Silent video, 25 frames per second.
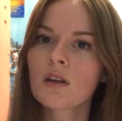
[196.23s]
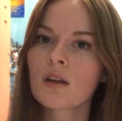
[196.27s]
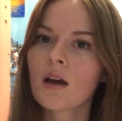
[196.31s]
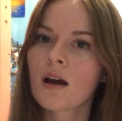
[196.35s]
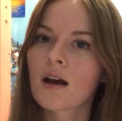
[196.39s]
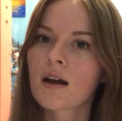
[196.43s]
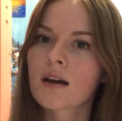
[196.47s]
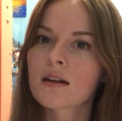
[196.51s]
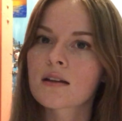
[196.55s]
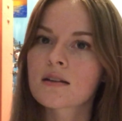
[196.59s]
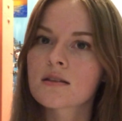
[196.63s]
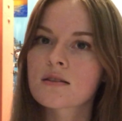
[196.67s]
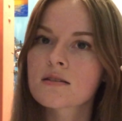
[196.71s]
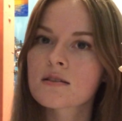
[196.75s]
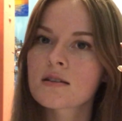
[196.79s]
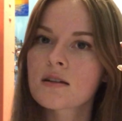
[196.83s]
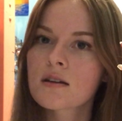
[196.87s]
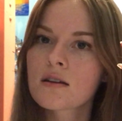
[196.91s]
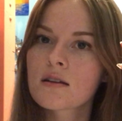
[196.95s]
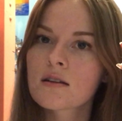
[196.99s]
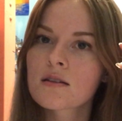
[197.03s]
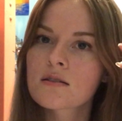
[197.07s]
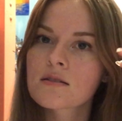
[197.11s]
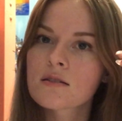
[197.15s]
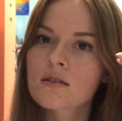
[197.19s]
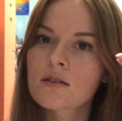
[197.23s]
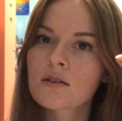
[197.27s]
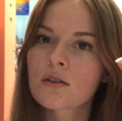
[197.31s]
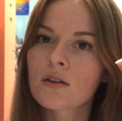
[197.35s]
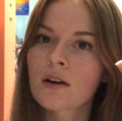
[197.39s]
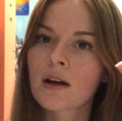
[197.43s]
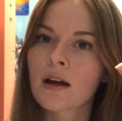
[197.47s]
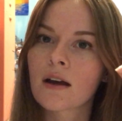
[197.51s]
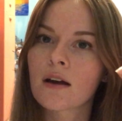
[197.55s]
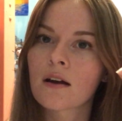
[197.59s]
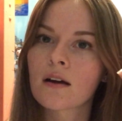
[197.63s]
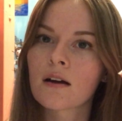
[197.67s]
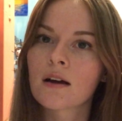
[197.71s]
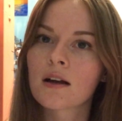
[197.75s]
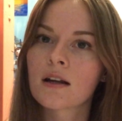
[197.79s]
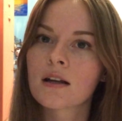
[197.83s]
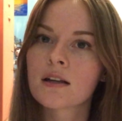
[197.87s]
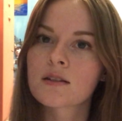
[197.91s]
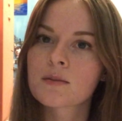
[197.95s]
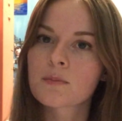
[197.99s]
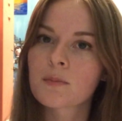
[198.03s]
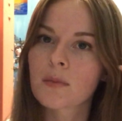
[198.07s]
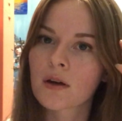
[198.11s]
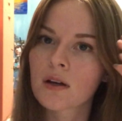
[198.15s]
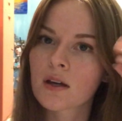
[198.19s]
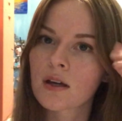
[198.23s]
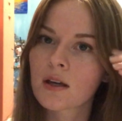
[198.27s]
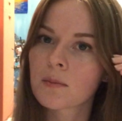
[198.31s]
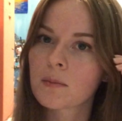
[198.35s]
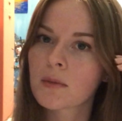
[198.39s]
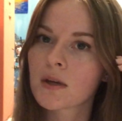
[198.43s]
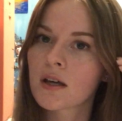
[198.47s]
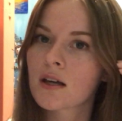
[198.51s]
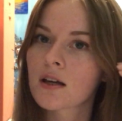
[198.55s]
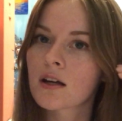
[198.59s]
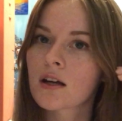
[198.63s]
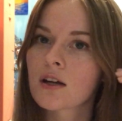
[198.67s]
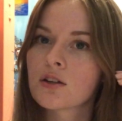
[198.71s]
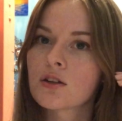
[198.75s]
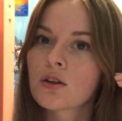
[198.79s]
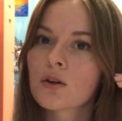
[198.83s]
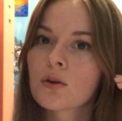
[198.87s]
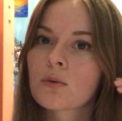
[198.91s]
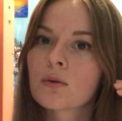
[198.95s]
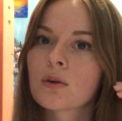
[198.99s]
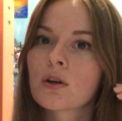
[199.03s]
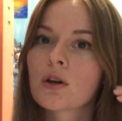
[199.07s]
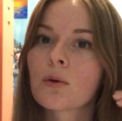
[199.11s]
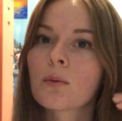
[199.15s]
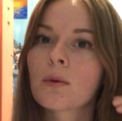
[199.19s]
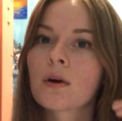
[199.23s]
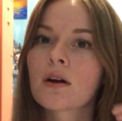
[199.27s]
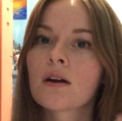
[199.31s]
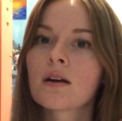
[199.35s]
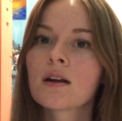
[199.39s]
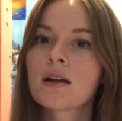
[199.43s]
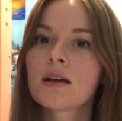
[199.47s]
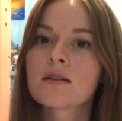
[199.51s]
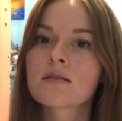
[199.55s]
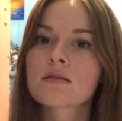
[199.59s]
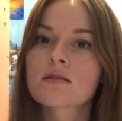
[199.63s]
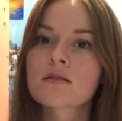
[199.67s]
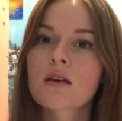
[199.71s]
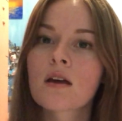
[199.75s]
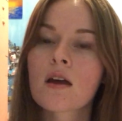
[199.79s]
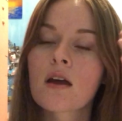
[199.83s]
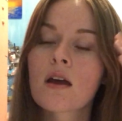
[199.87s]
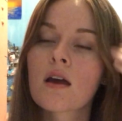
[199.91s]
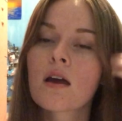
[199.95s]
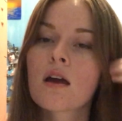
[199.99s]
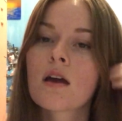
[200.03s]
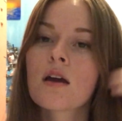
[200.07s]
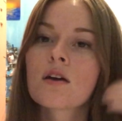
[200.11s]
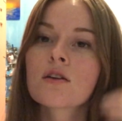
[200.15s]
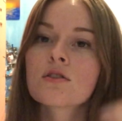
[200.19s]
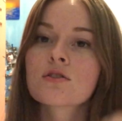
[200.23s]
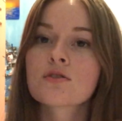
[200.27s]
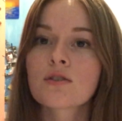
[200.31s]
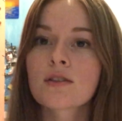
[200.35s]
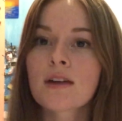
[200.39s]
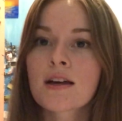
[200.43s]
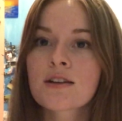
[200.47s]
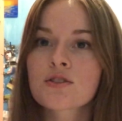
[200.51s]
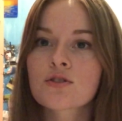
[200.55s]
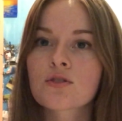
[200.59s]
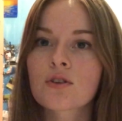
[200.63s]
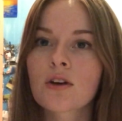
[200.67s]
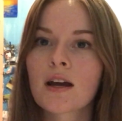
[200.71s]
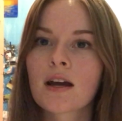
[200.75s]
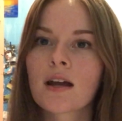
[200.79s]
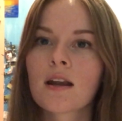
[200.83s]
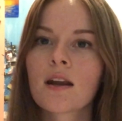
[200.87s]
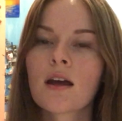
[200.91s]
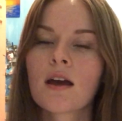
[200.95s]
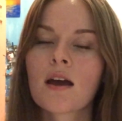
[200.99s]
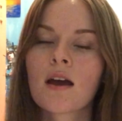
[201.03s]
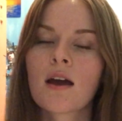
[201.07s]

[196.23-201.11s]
I can see this little hair and it's bugging me and I don't know where it is. So that's great.